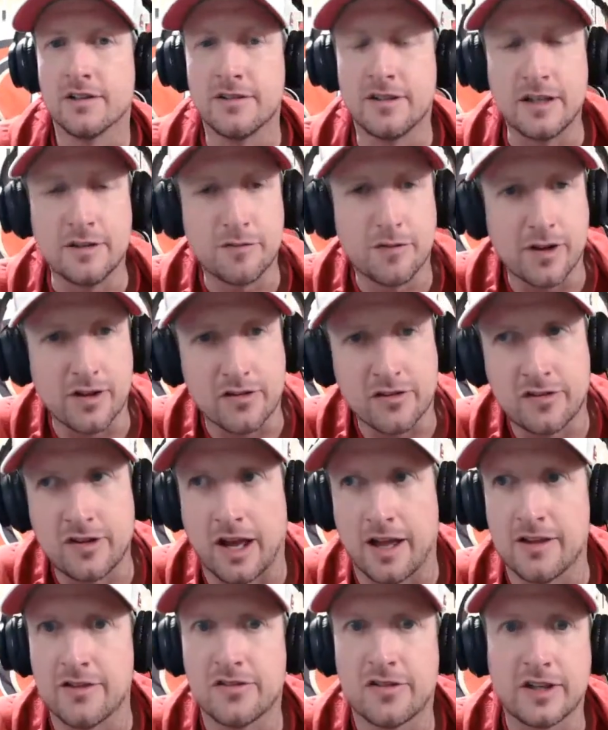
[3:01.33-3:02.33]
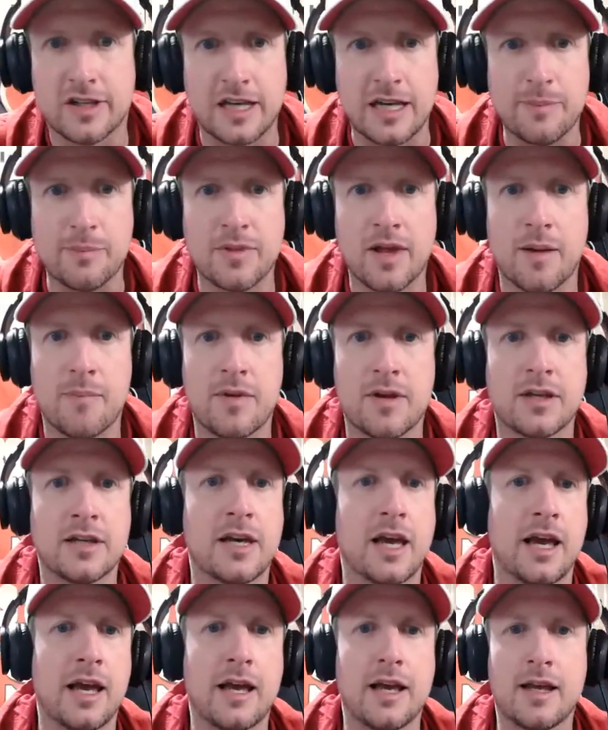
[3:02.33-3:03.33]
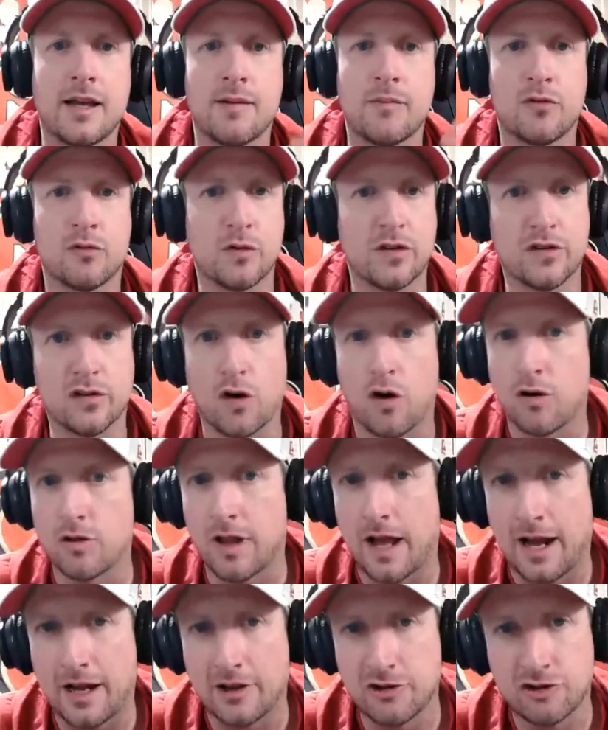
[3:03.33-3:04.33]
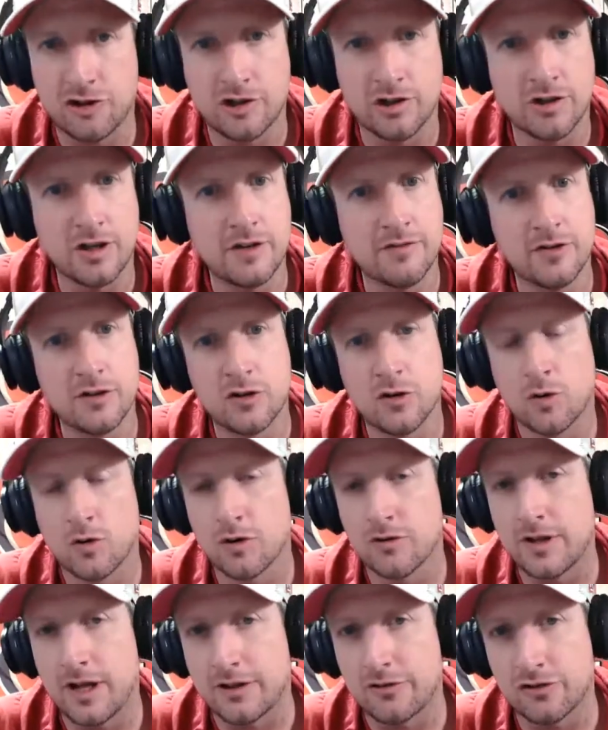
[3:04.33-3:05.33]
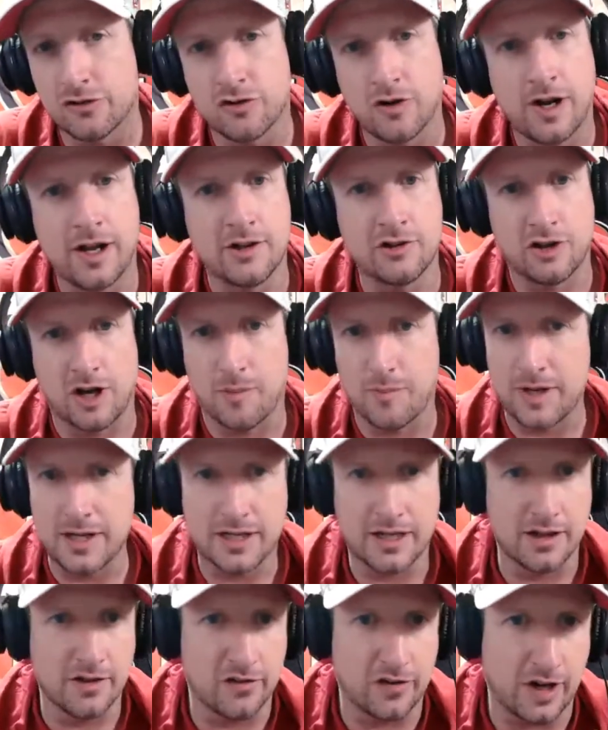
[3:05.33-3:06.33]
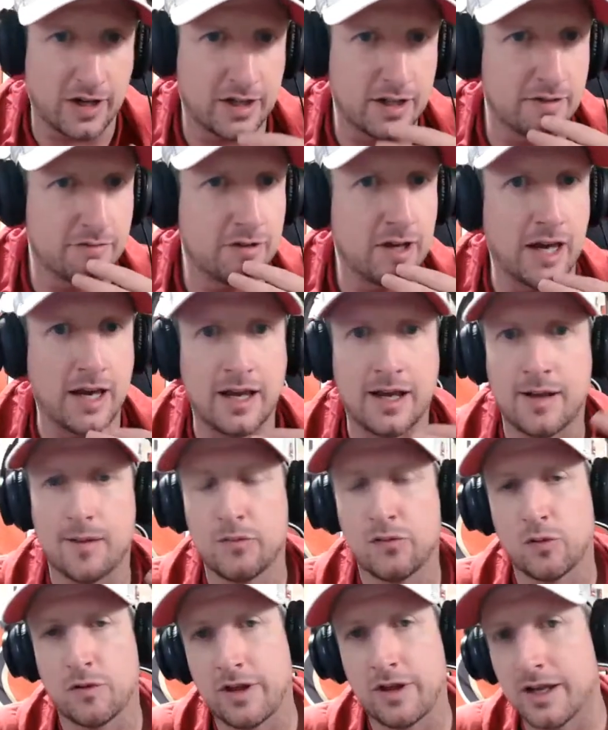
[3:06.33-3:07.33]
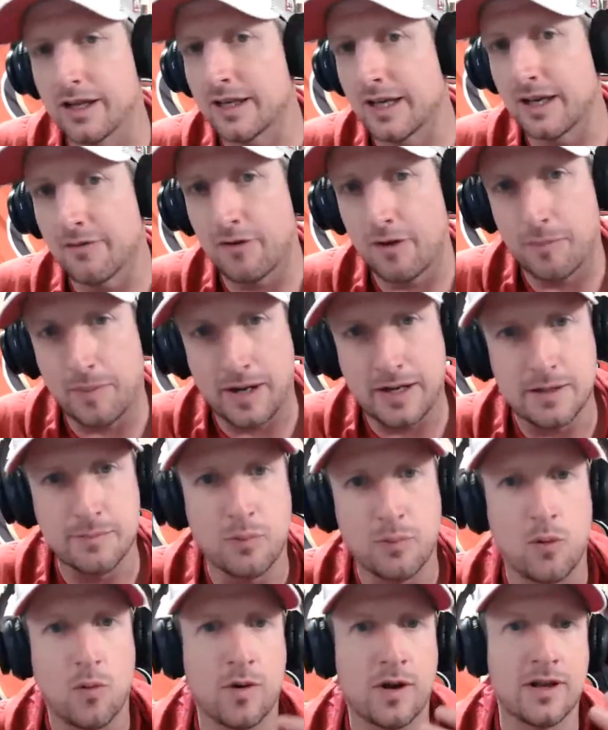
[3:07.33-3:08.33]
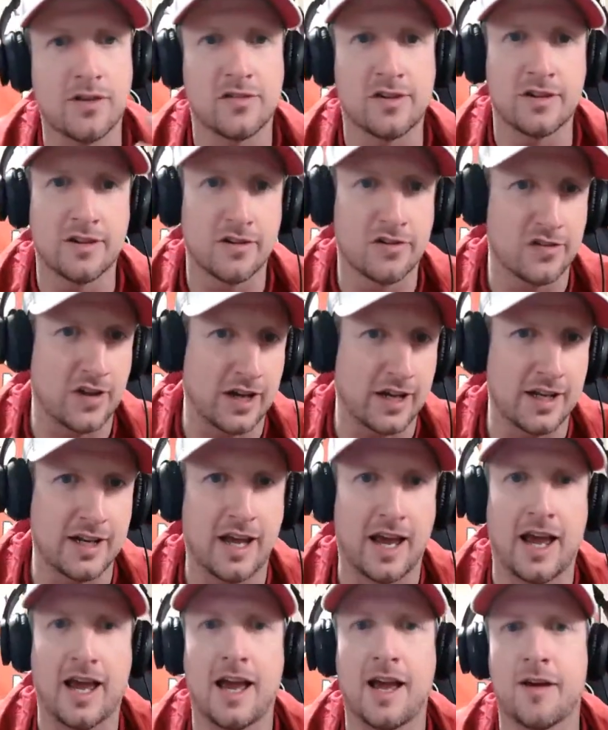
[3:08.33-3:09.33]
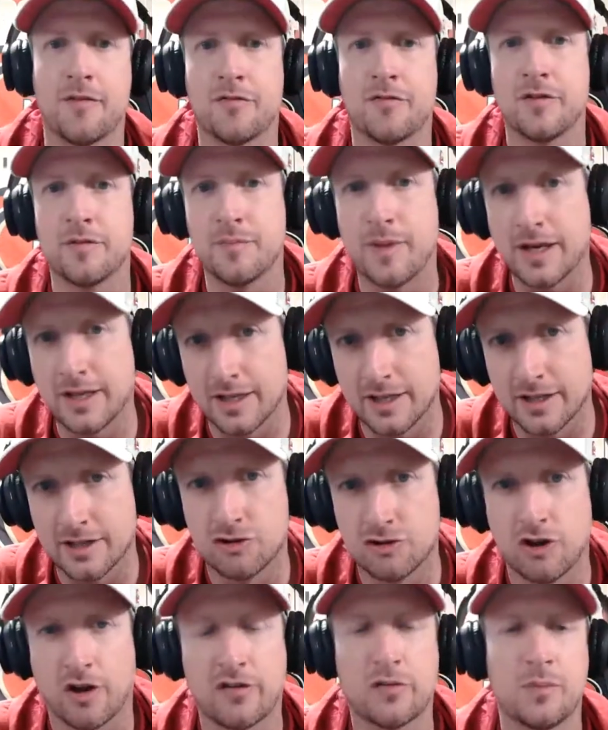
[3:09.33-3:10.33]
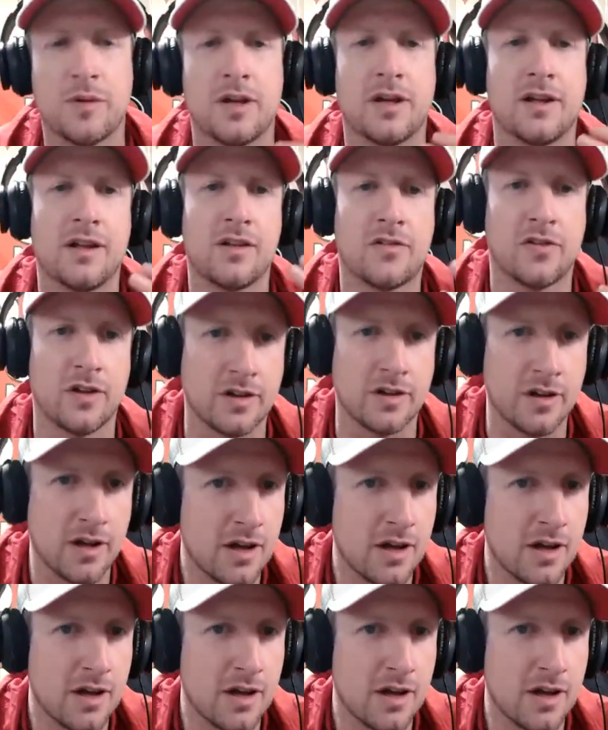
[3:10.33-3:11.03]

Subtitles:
Defense tends to keep them in games. We saw last year, even during that stretch, how many consecutive games where they didn't give up any points in the second half and making adjustments and,